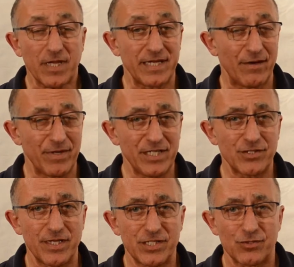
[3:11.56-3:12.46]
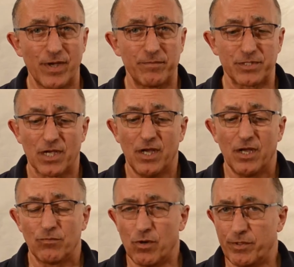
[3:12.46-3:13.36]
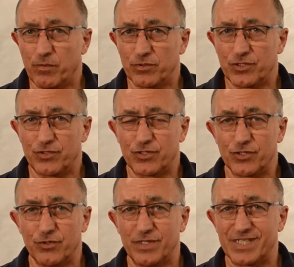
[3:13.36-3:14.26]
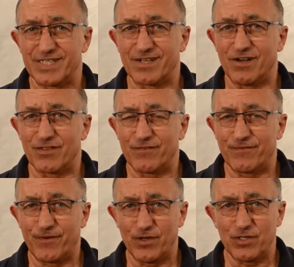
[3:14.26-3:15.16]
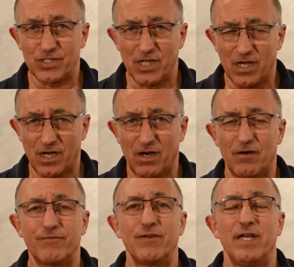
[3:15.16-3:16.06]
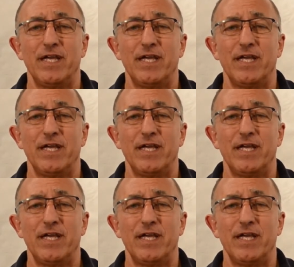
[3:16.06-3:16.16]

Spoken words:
Now in each of these swims, what we want you to do is start the first half